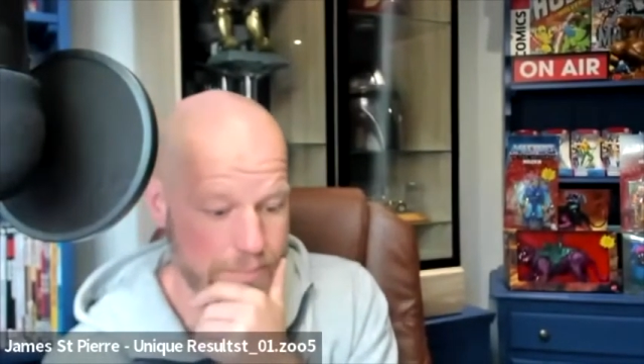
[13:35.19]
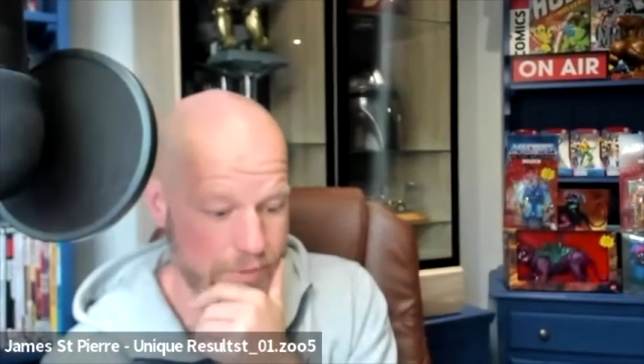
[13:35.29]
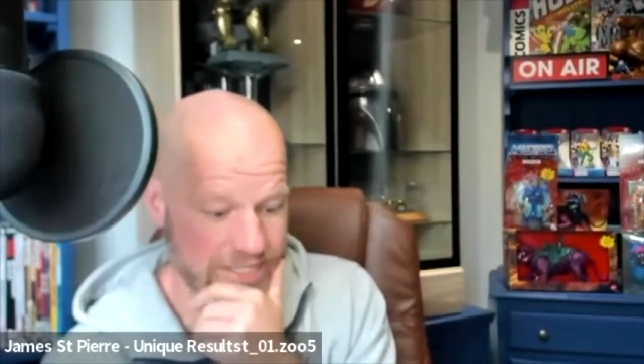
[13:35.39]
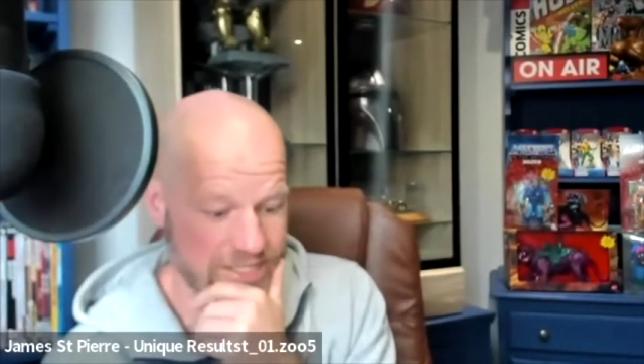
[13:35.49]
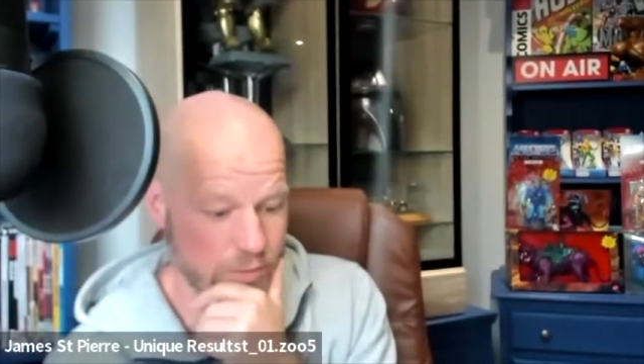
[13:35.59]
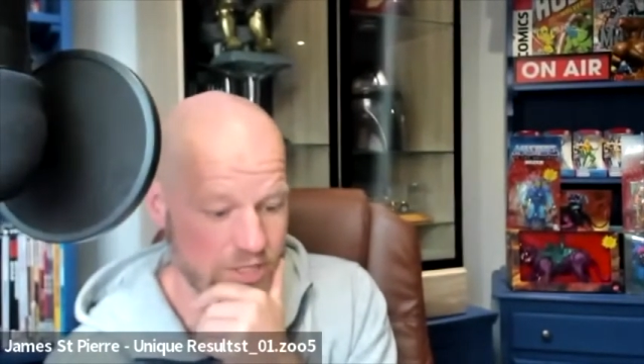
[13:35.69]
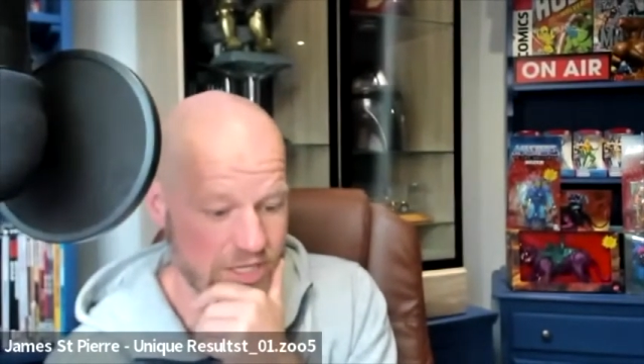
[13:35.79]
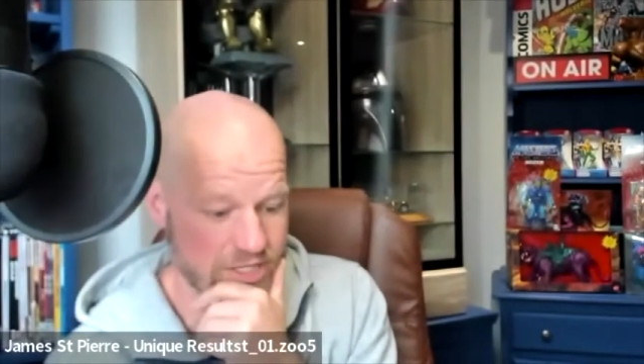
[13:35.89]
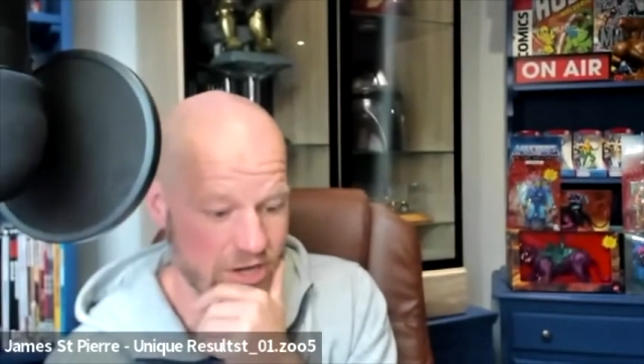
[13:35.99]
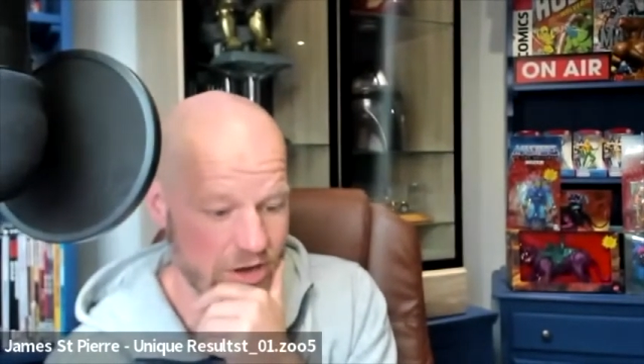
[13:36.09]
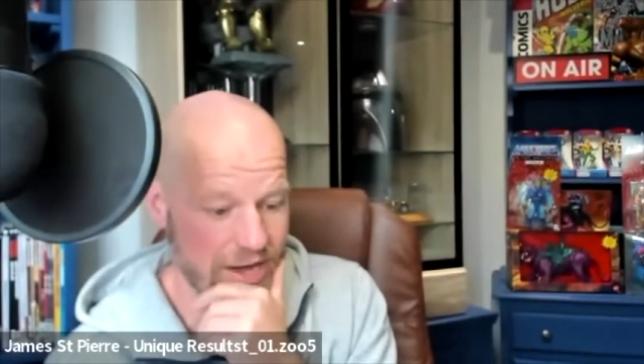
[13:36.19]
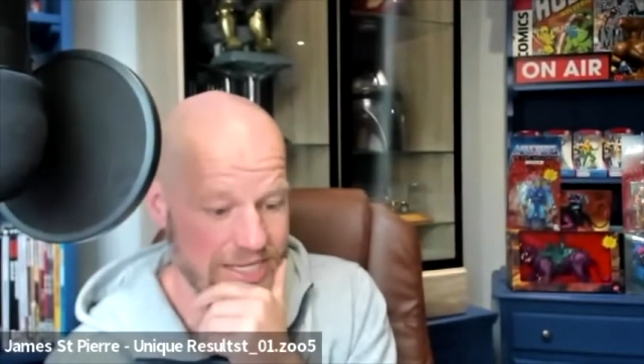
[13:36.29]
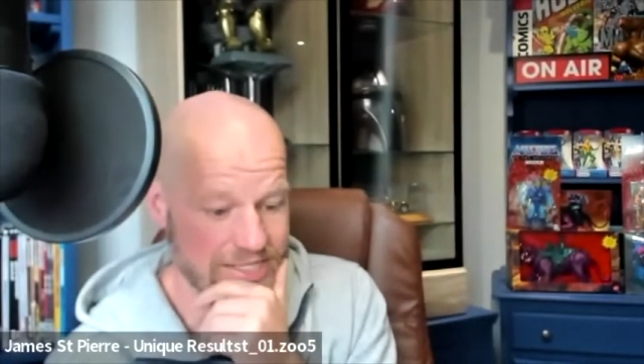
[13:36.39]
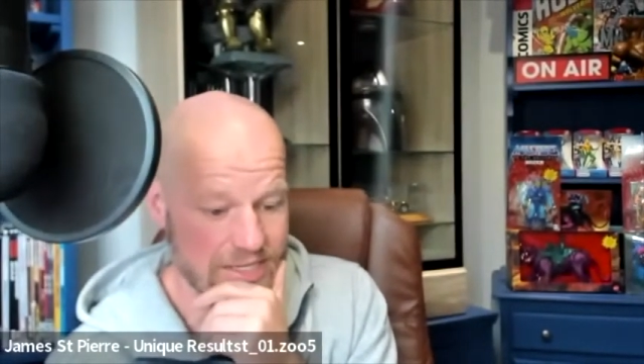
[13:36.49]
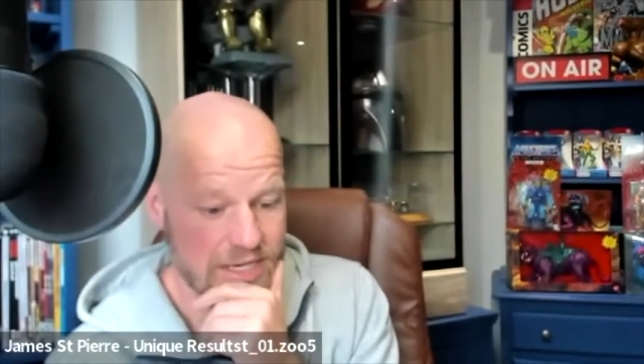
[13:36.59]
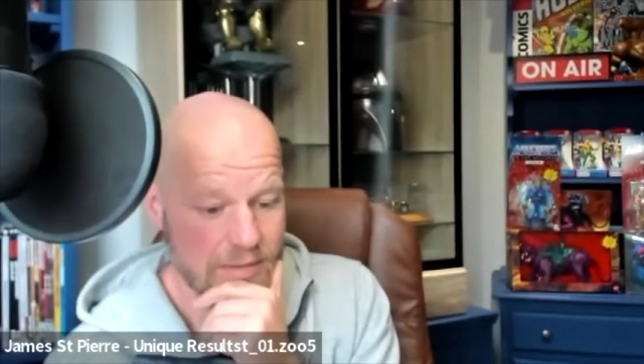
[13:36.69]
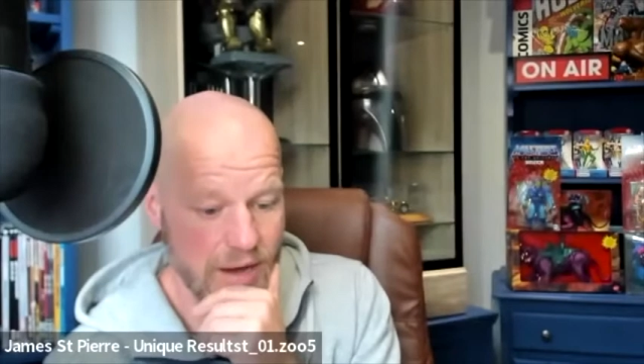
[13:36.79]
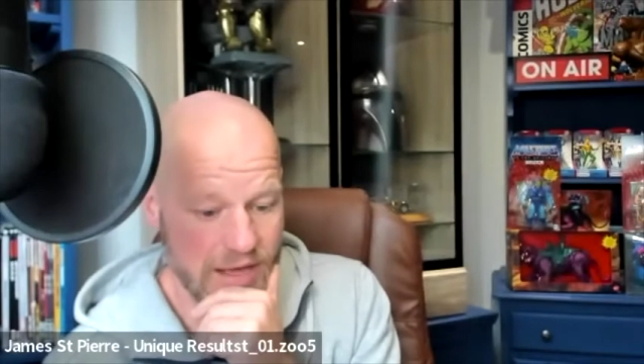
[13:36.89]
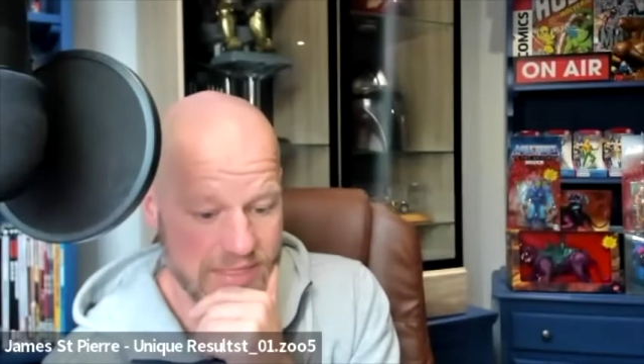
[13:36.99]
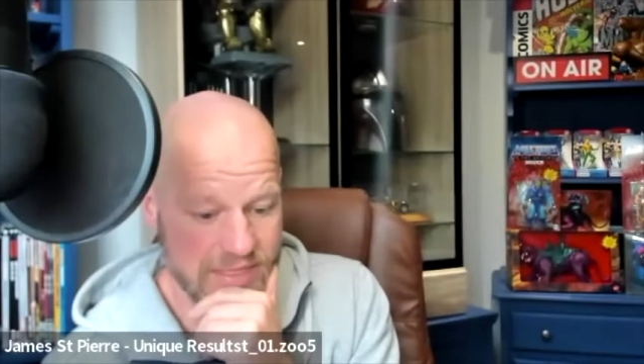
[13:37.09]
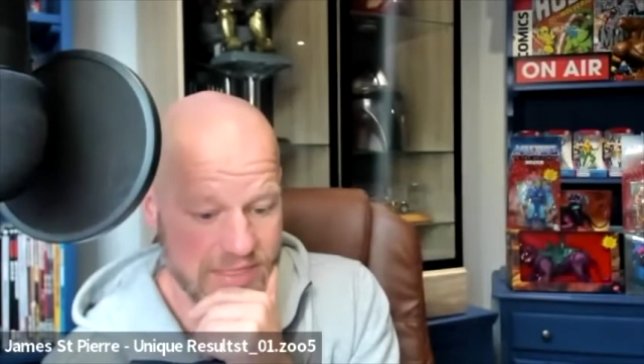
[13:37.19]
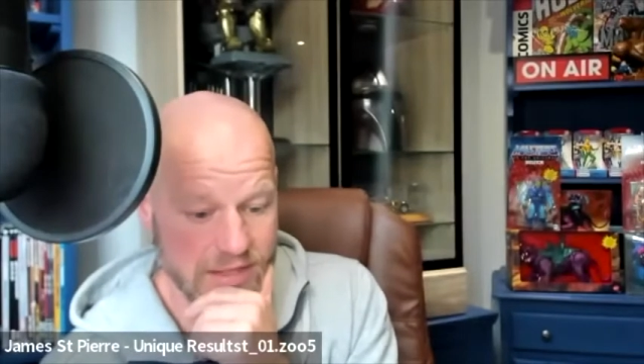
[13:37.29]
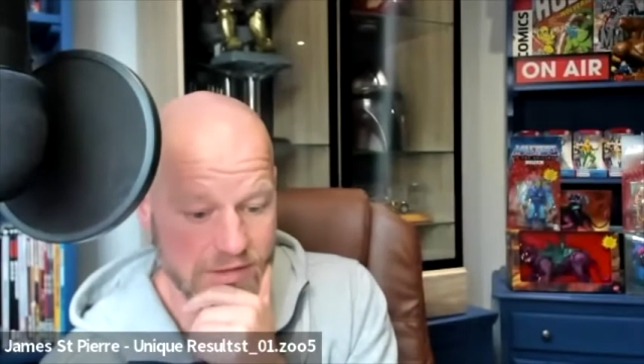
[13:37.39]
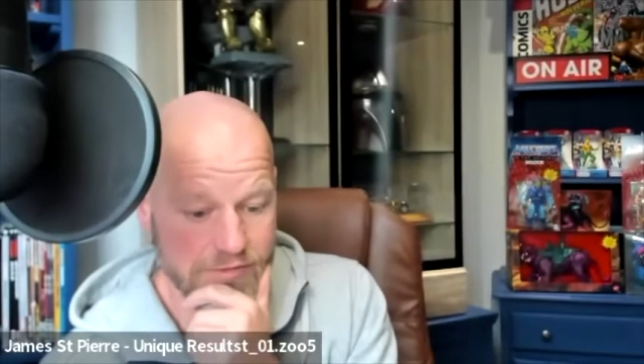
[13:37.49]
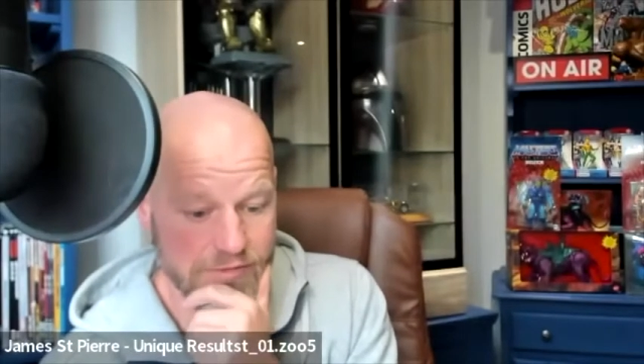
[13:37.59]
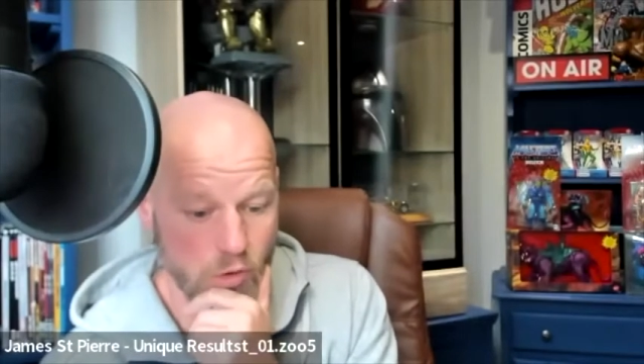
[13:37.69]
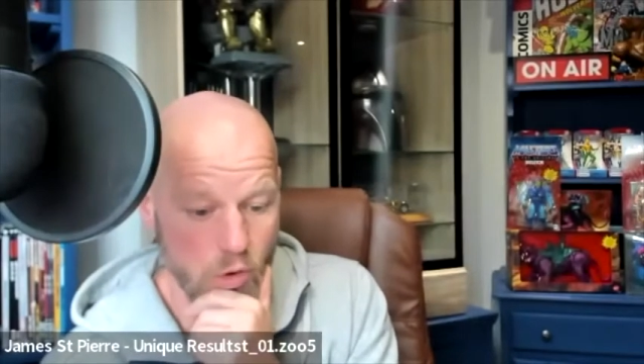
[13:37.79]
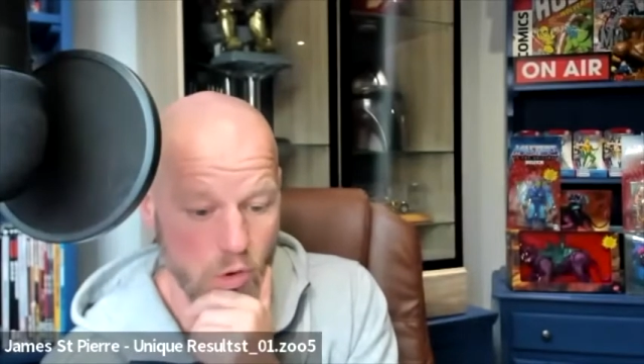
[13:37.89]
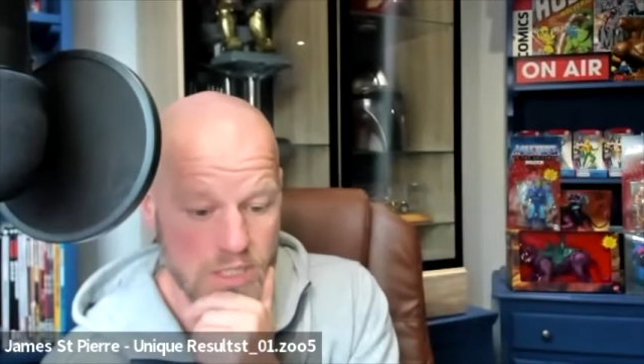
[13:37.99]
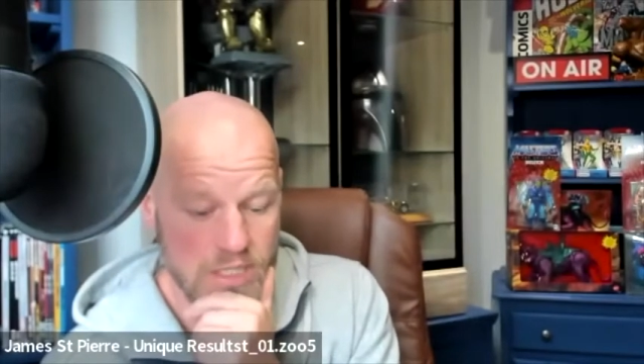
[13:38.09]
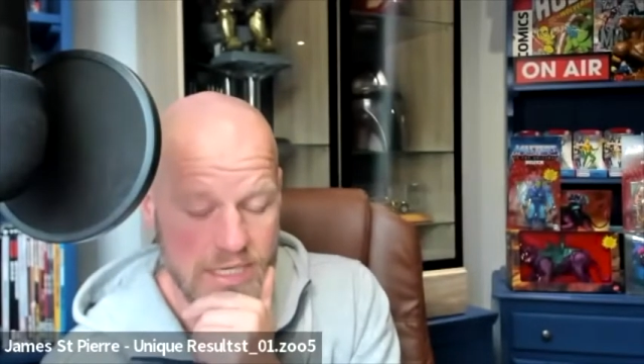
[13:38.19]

pressing with his guys, but I think that for